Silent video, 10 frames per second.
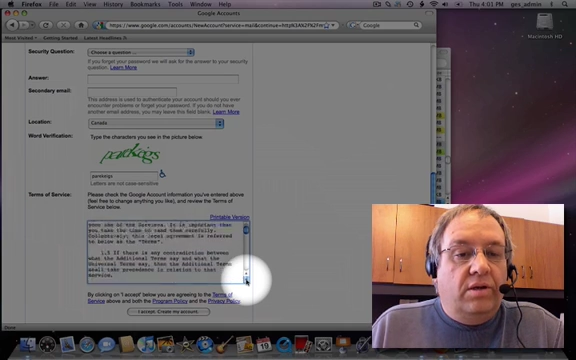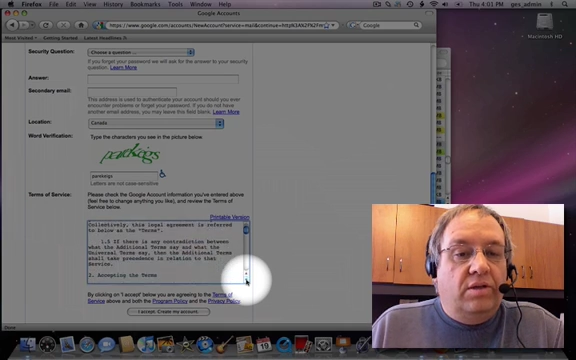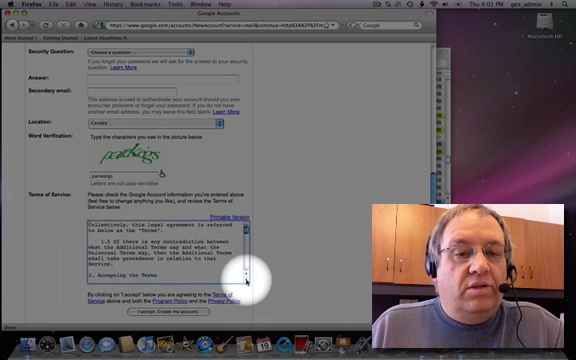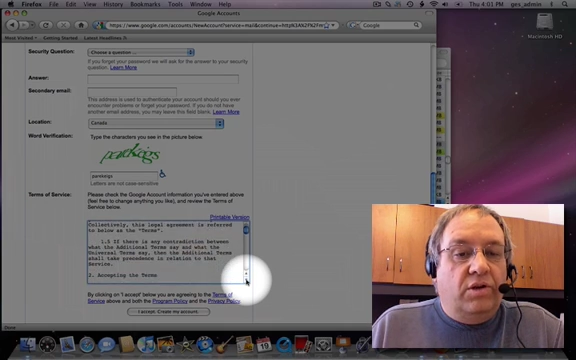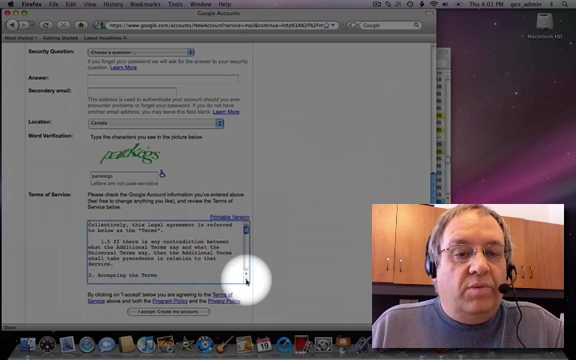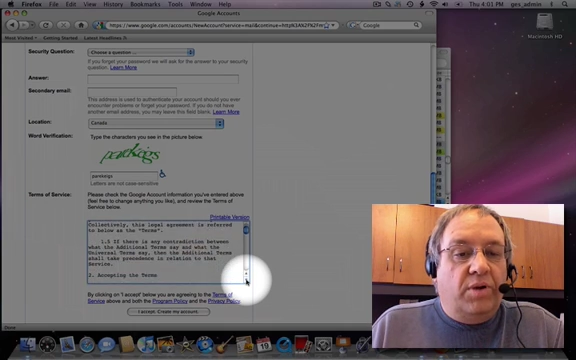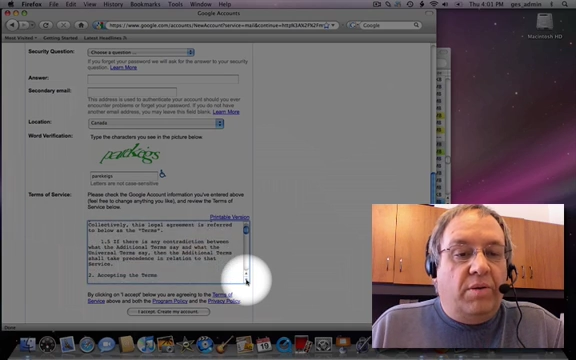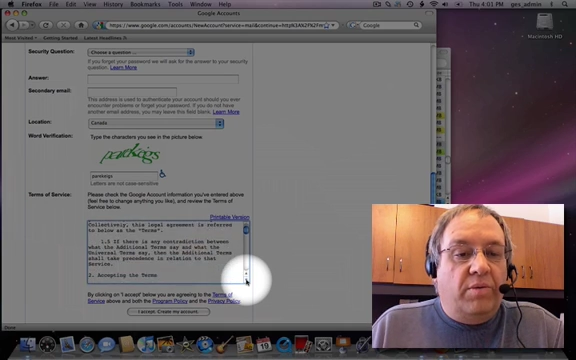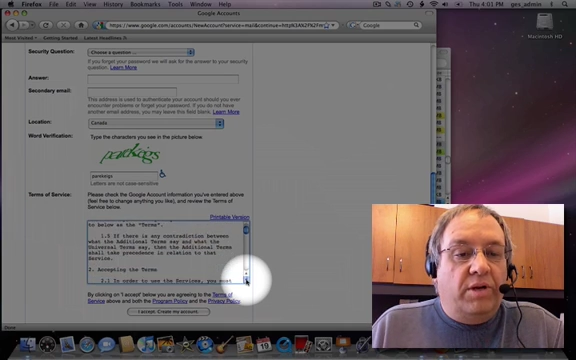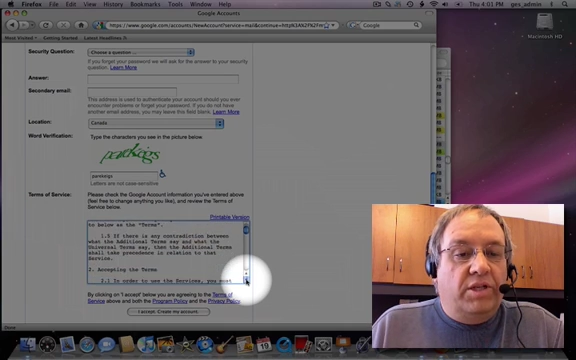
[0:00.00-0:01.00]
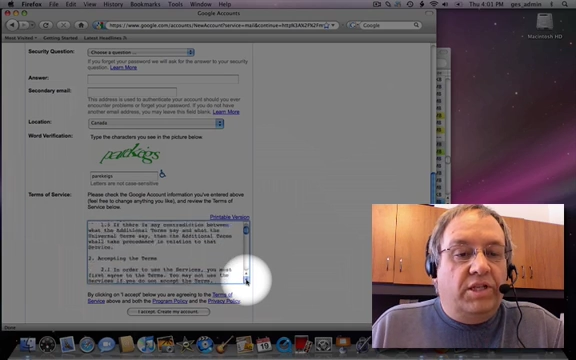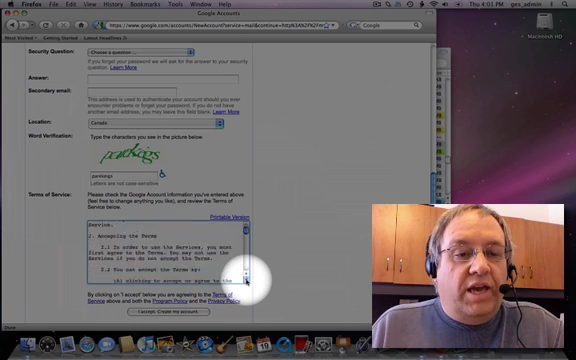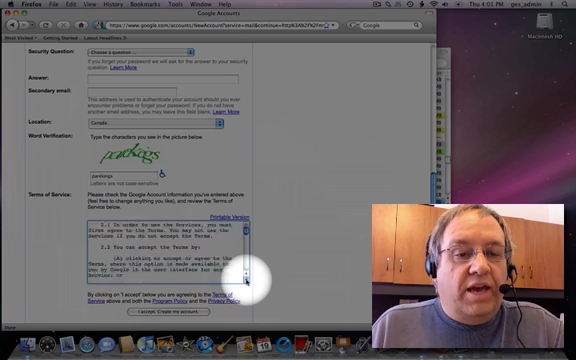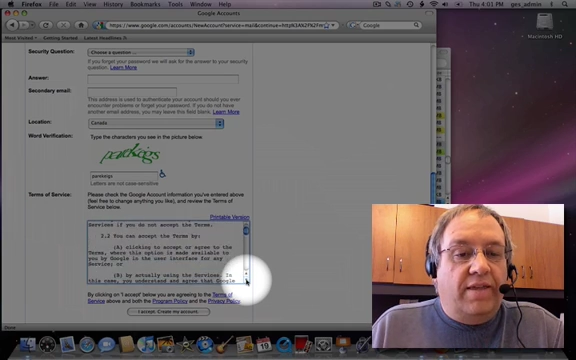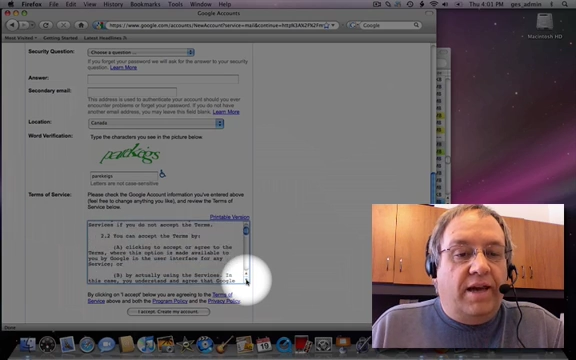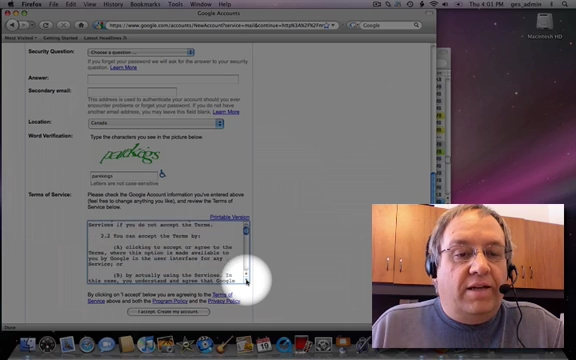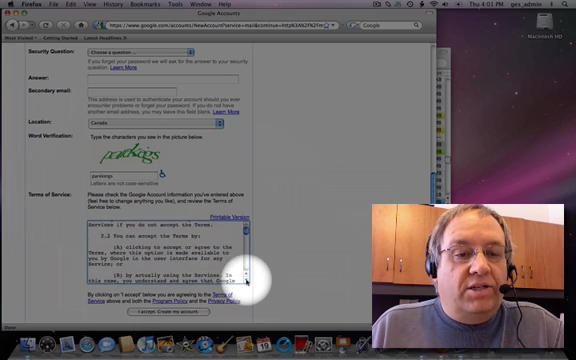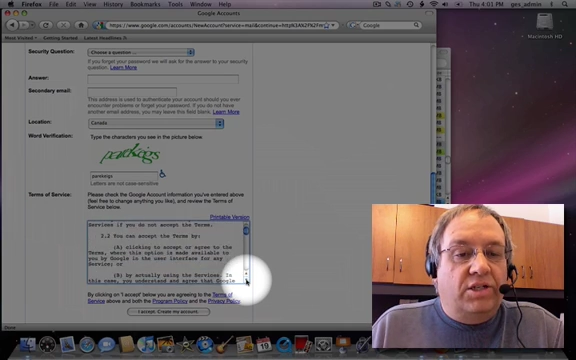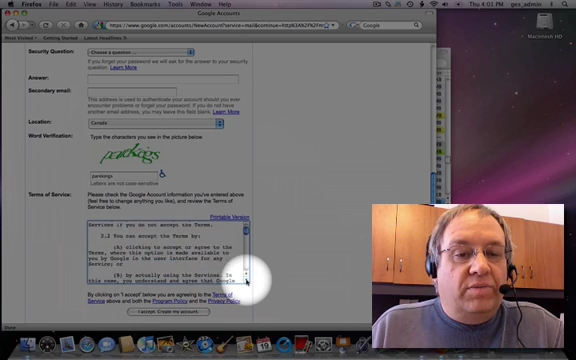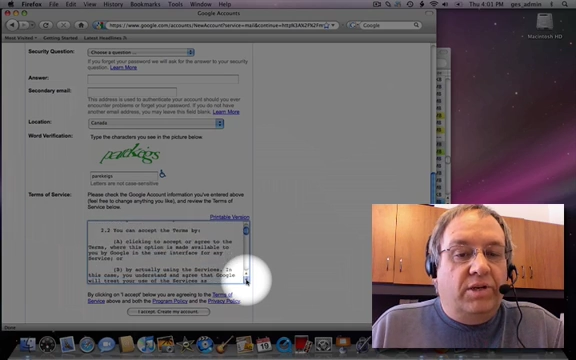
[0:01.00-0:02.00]
So you probably want to scan that
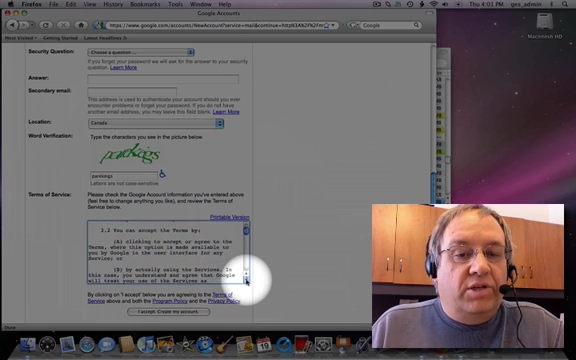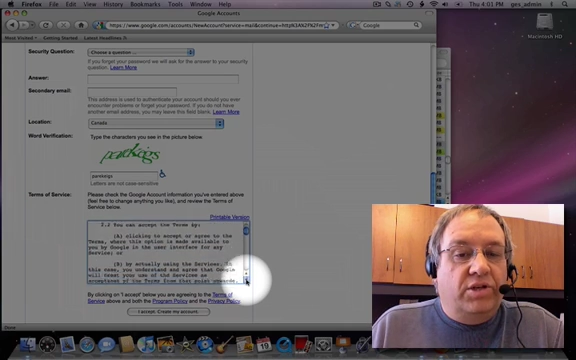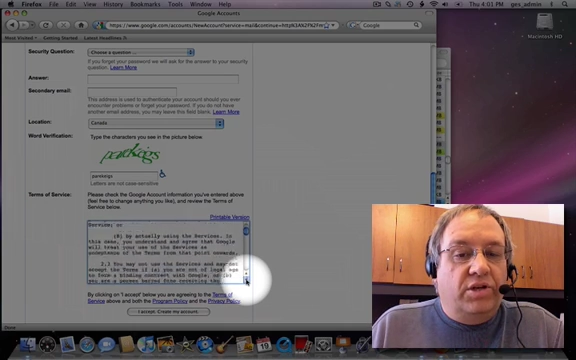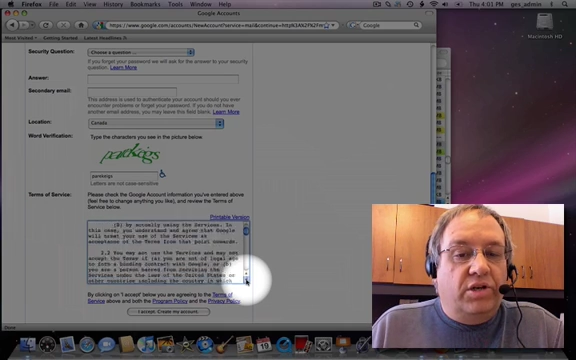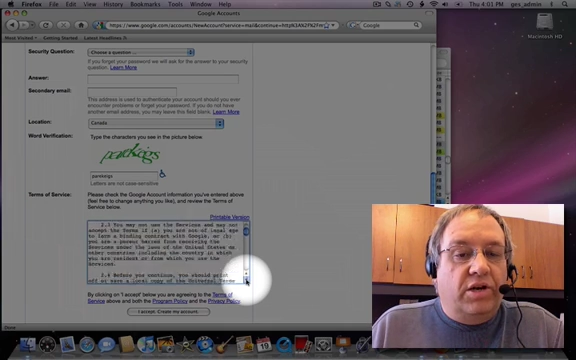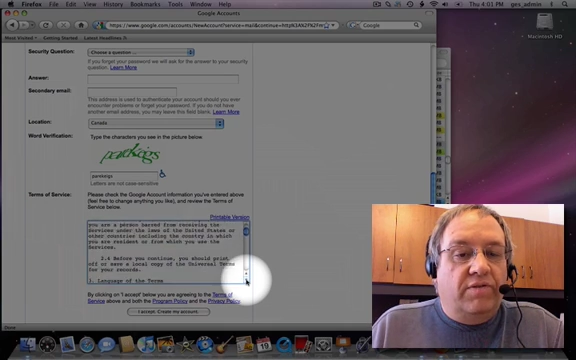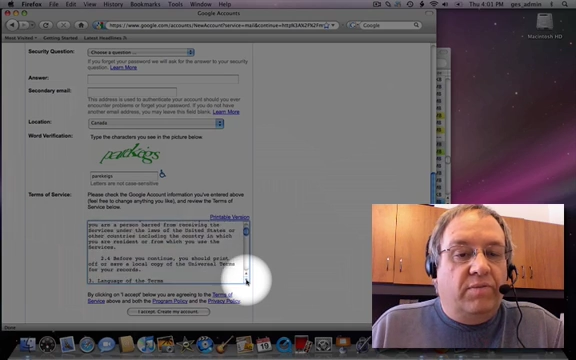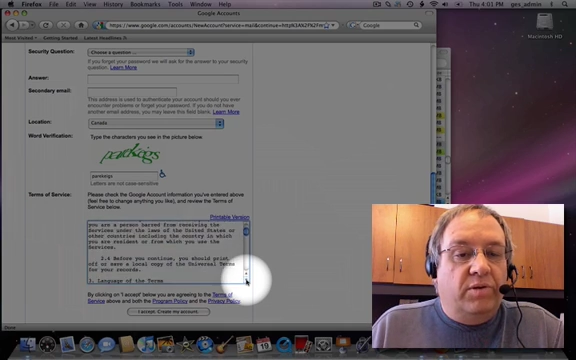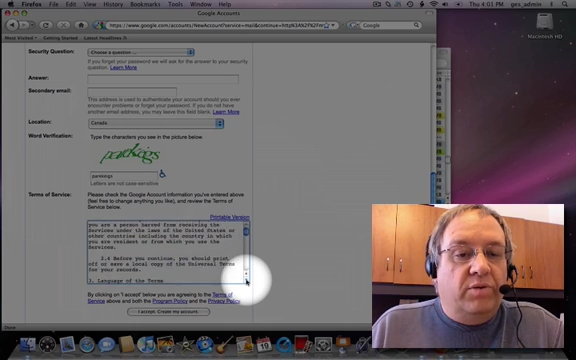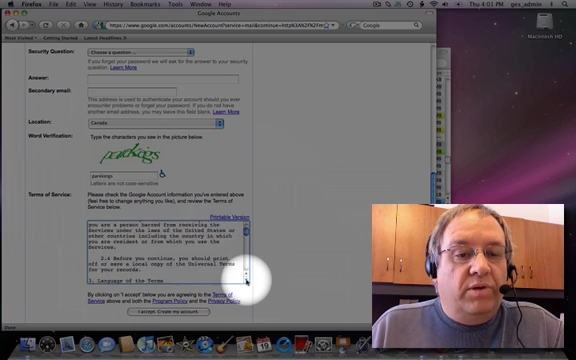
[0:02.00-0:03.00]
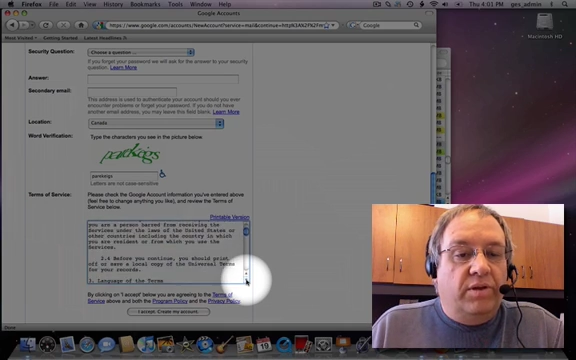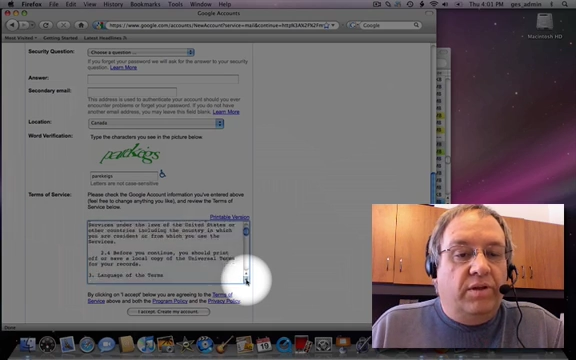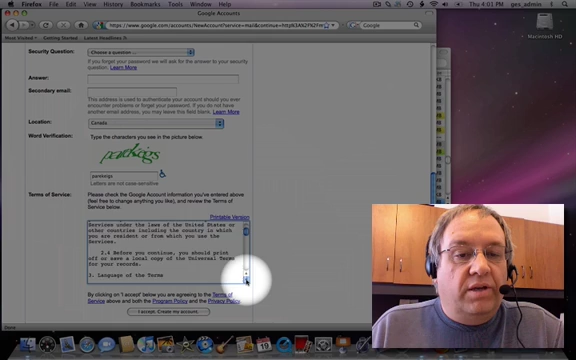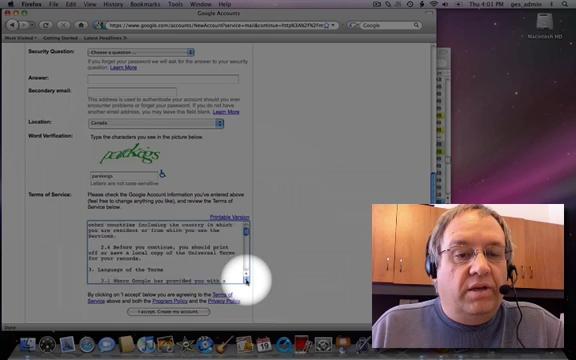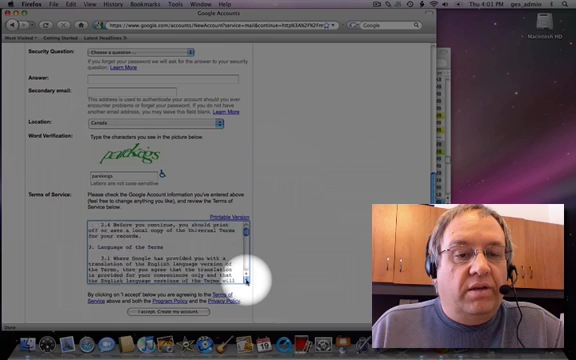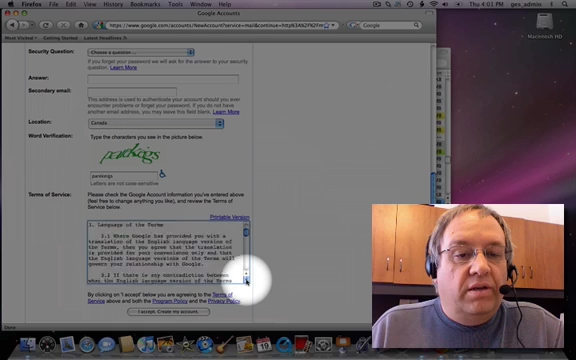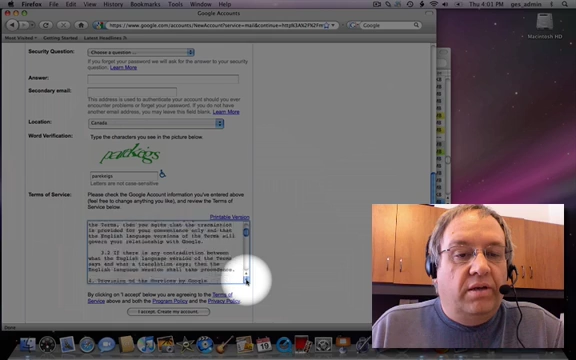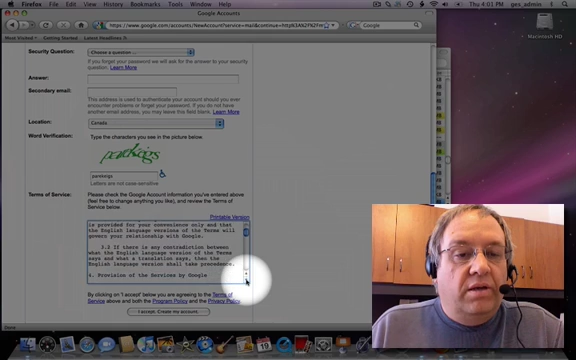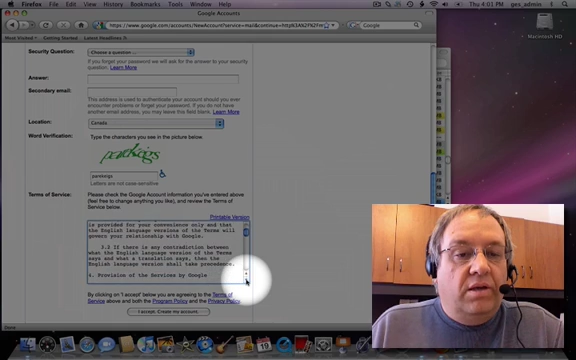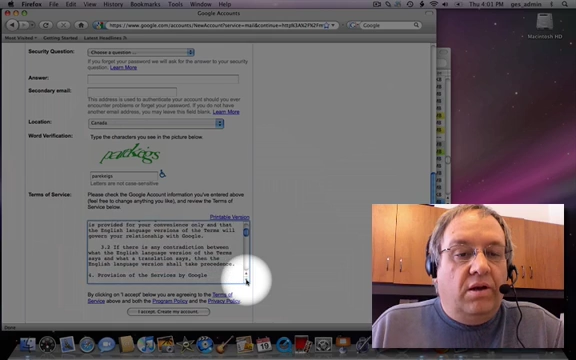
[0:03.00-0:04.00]
just to make sure you're comfortable with
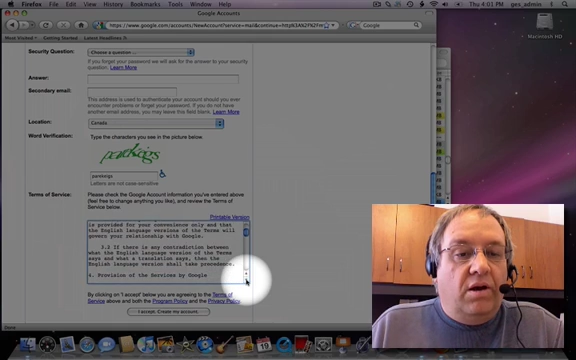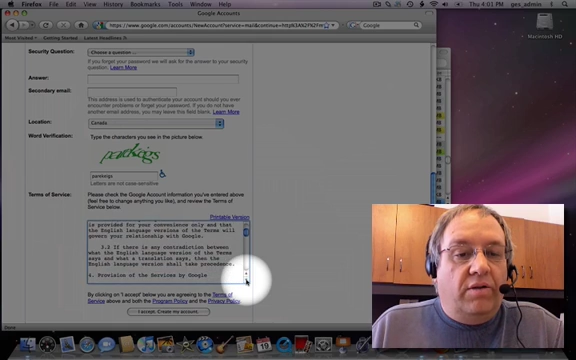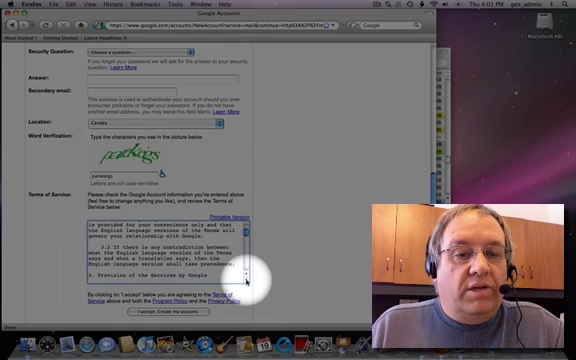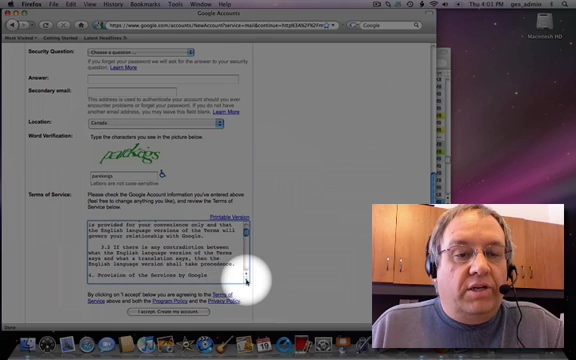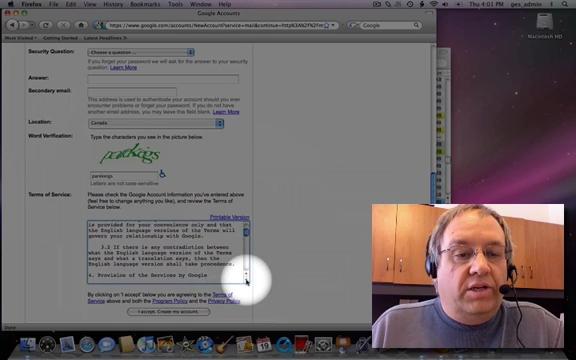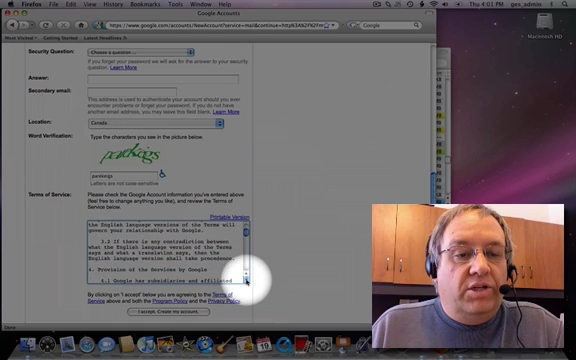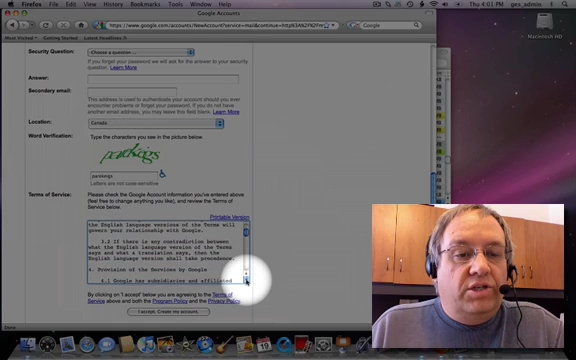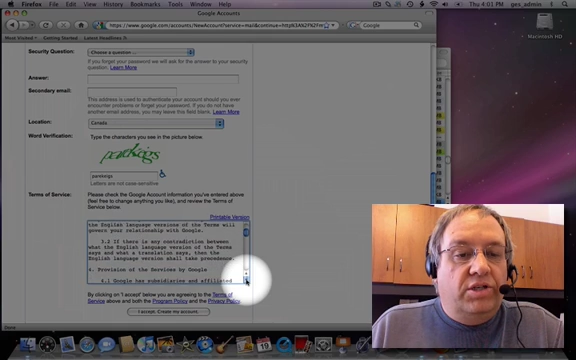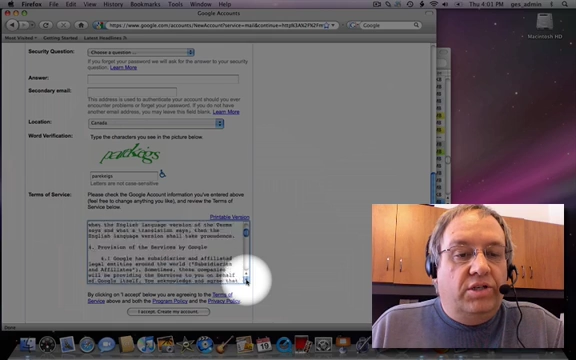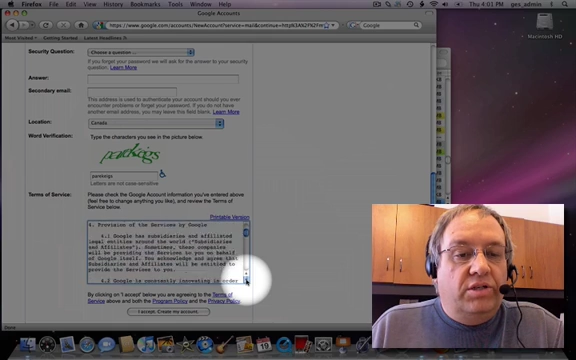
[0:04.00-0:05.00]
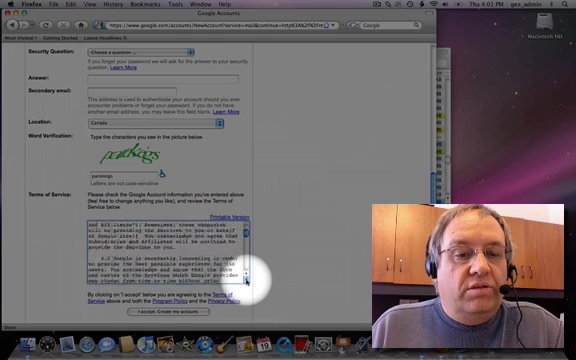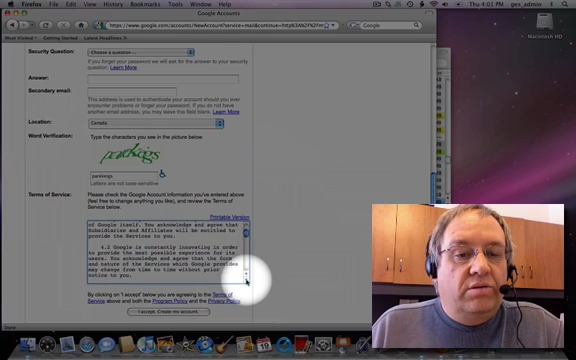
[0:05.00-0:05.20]
all the conditions.